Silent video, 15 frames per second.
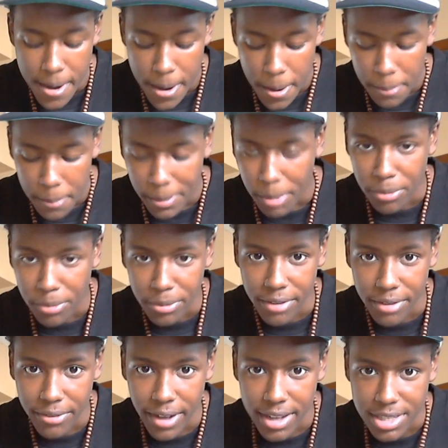Um, my Wolf
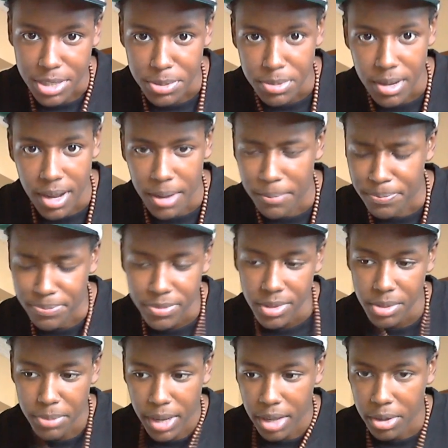Gray father's um,
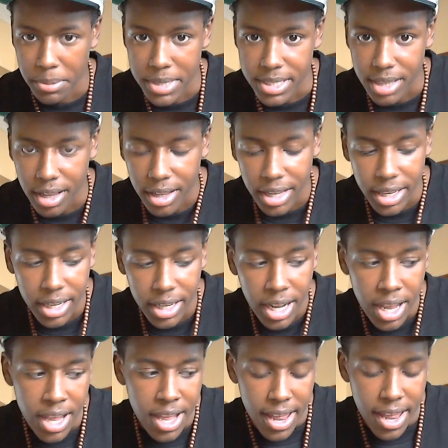probably gonna be selling.
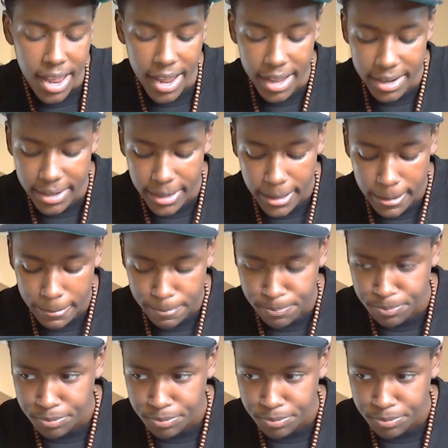And um,